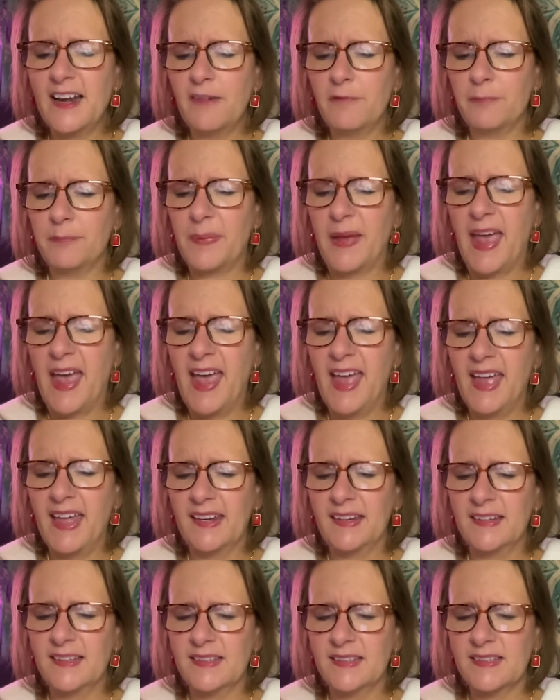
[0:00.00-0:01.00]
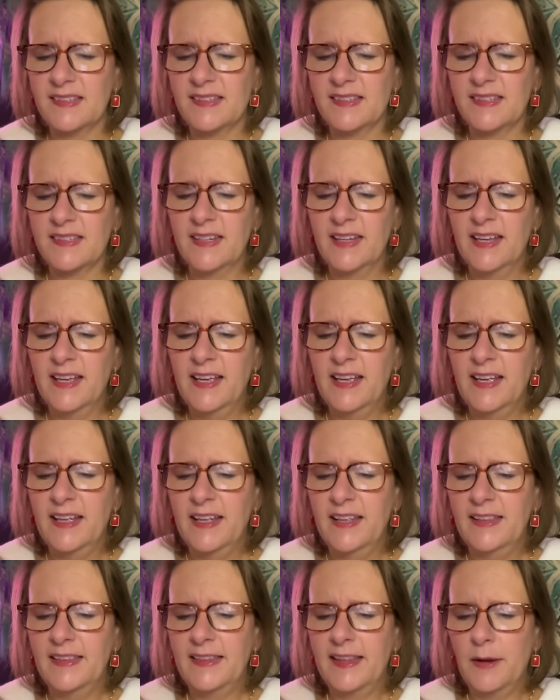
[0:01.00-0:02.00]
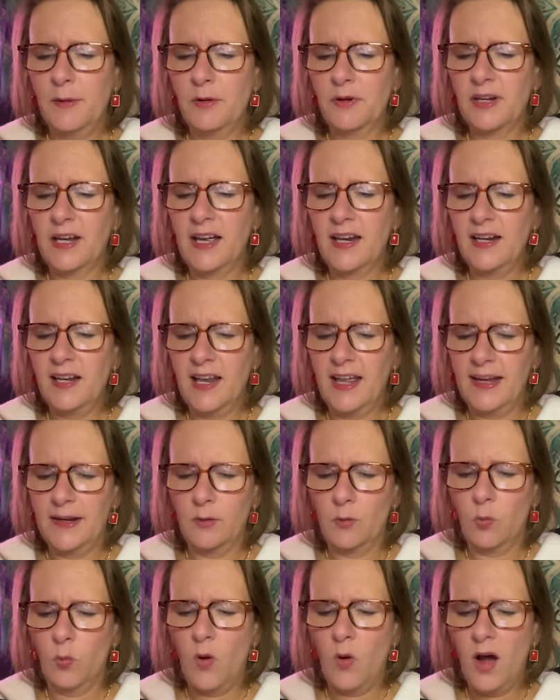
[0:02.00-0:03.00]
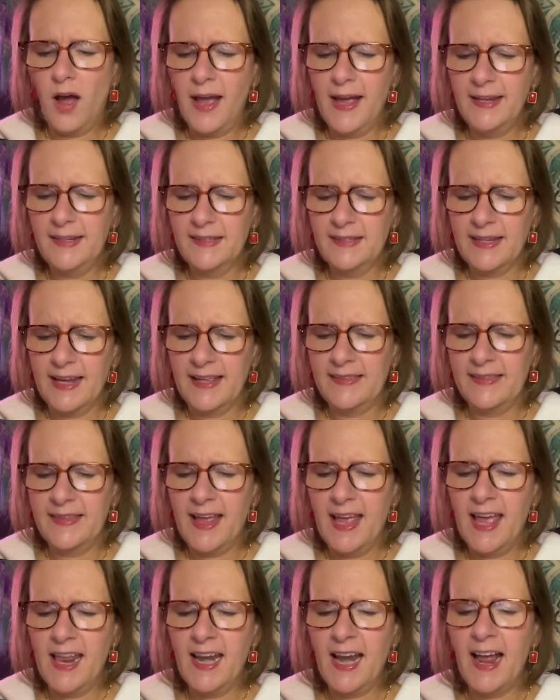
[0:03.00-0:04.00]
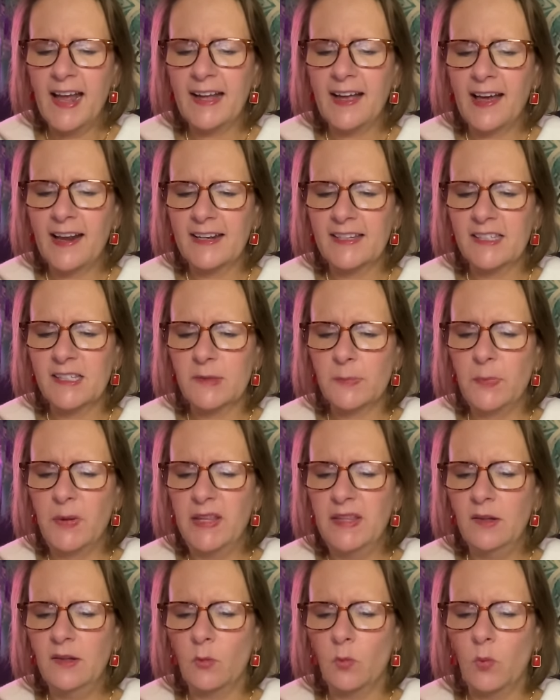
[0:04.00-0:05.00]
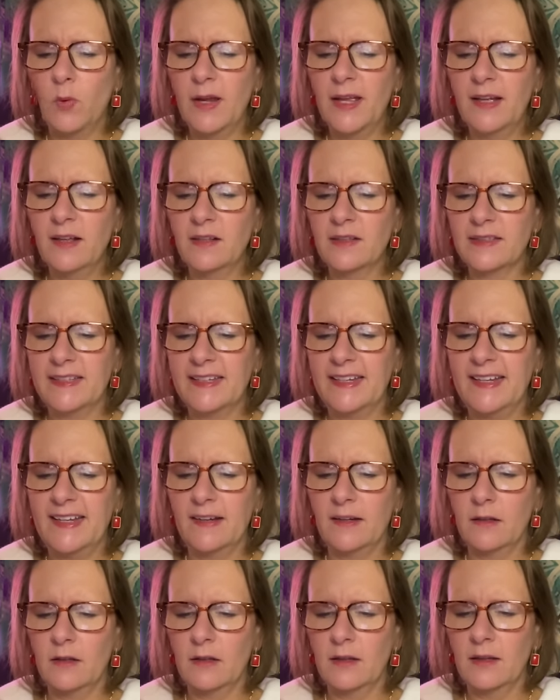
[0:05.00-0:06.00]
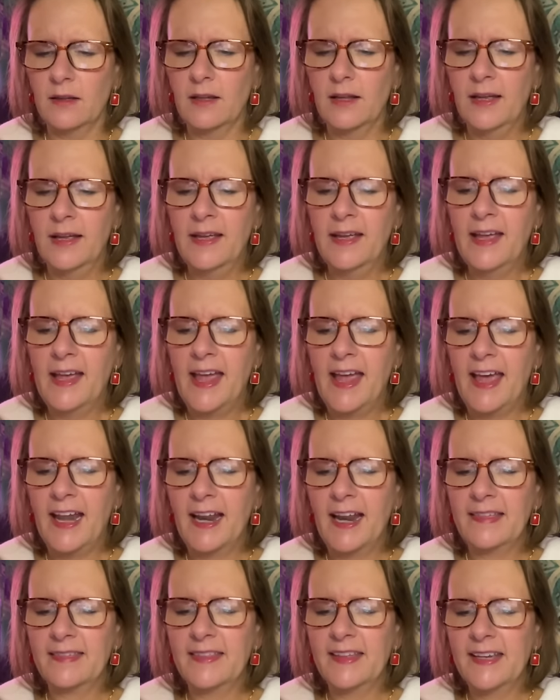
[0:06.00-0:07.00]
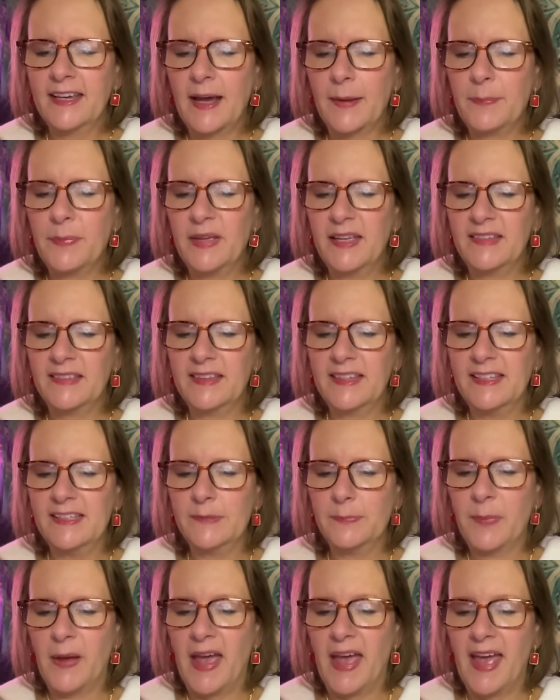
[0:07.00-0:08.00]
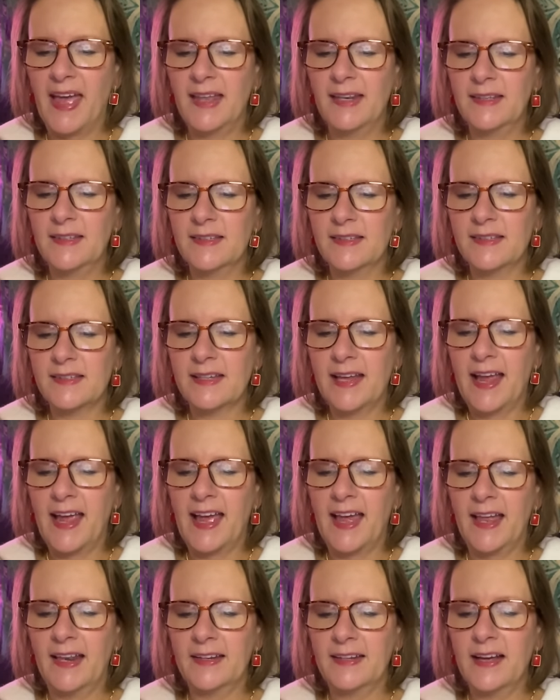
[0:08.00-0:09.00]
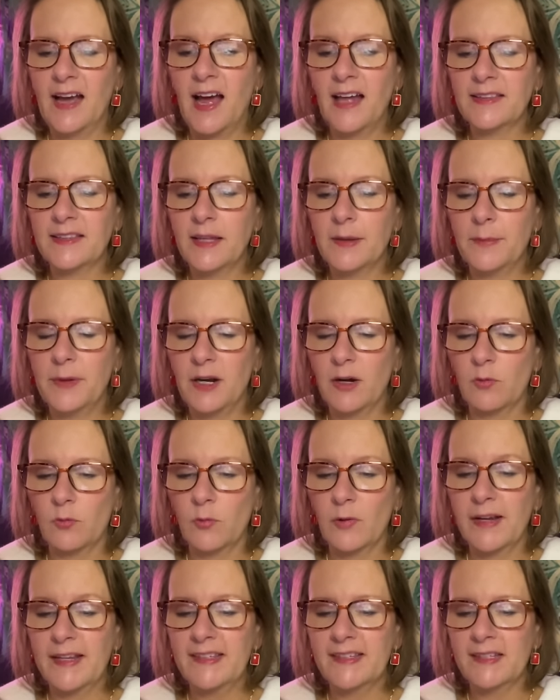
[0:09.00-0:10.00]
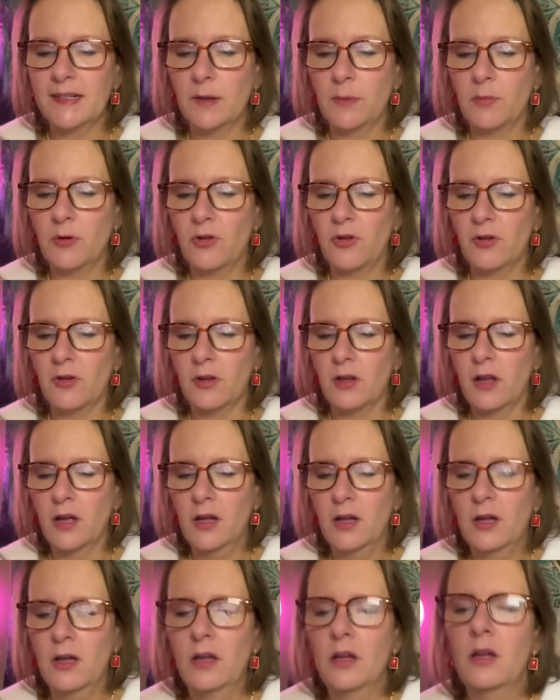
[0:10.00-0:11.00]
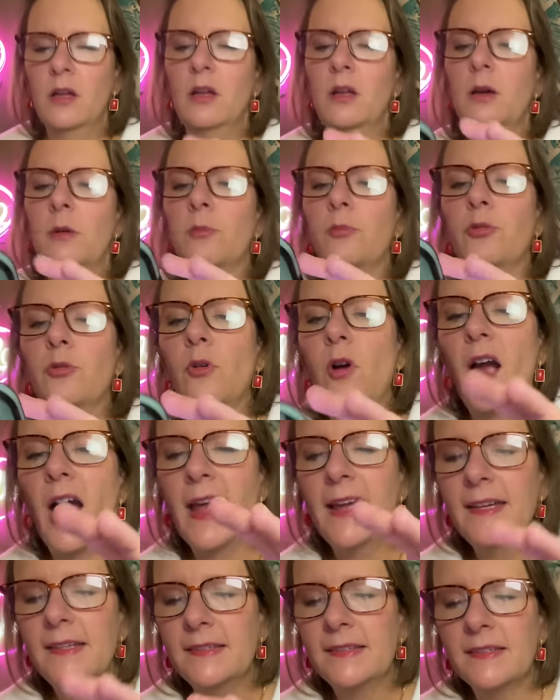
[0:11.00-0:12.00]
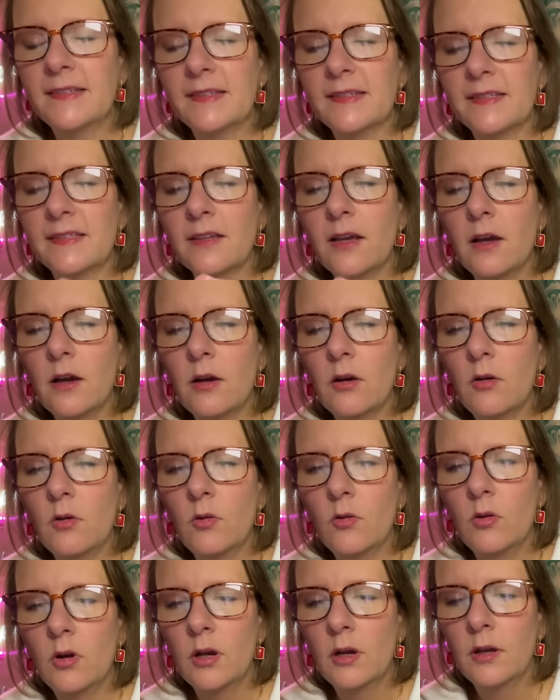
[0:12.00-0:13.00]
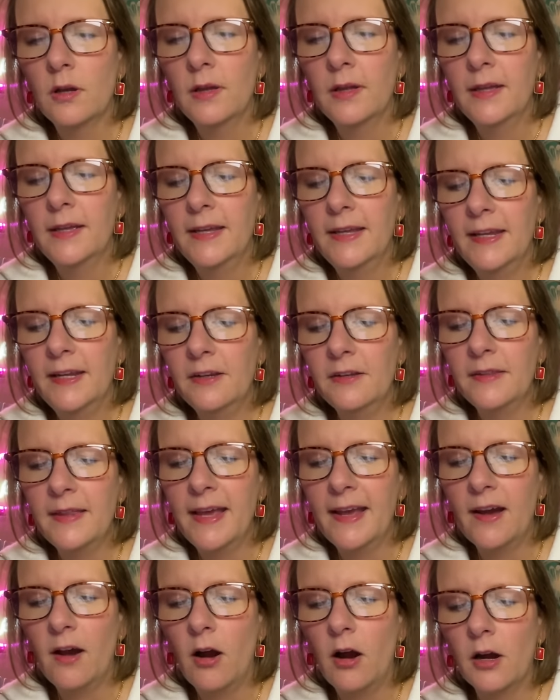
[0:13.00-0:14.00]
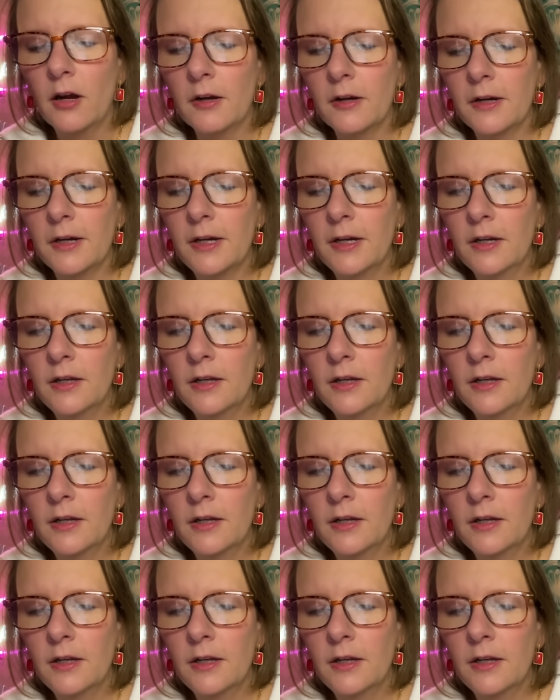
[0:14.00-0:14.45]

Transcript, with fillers: of pens, they were kind of like, what? And then I got a spin the wheel deal, and I think I picked these pens and got them at a reasonable price. So, here they are.